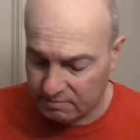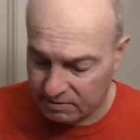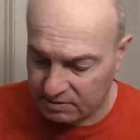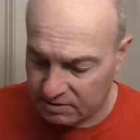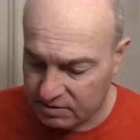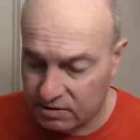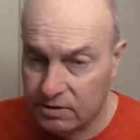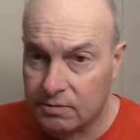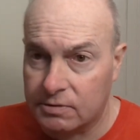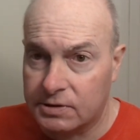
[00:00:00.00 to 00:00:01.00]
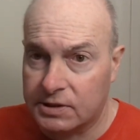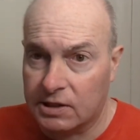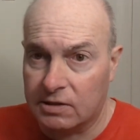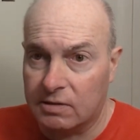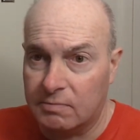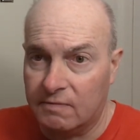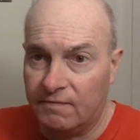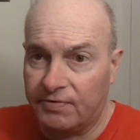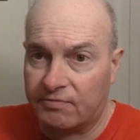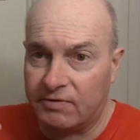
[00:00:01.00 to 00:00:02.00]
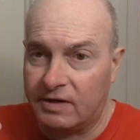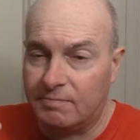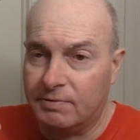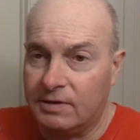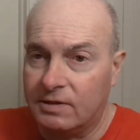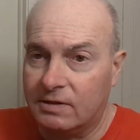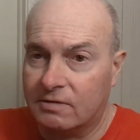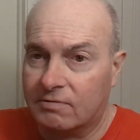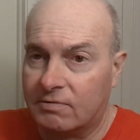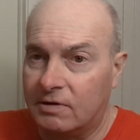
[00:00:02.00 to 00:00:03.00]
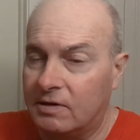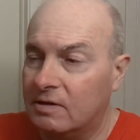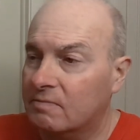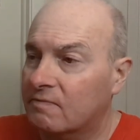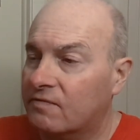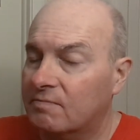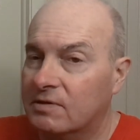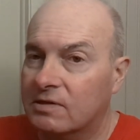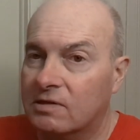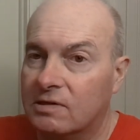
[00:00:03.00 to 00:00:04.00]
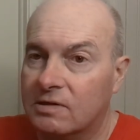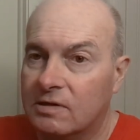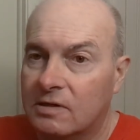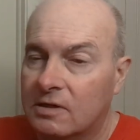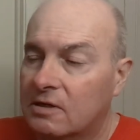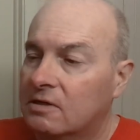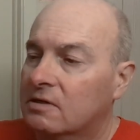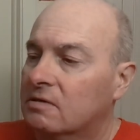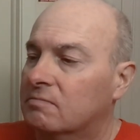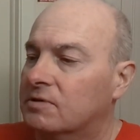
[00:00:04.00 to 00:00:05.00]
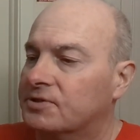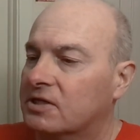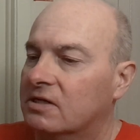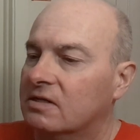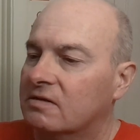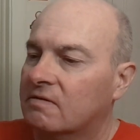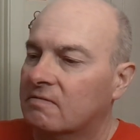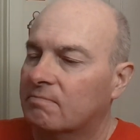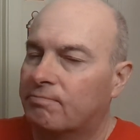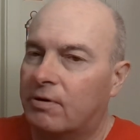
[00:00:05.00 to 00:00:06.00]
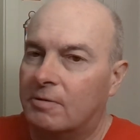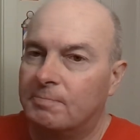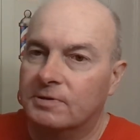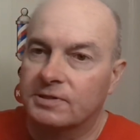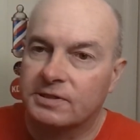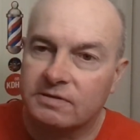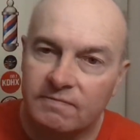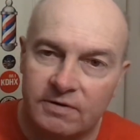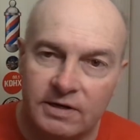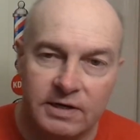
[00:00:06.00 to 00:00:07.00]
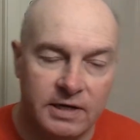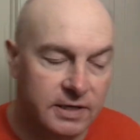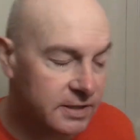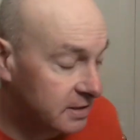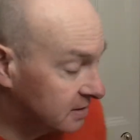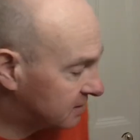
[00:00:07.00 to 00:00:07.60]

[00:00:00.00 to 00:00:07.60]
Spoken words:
some of this, a huge tub of 3P cream from Italy. Multi-purpose, very nice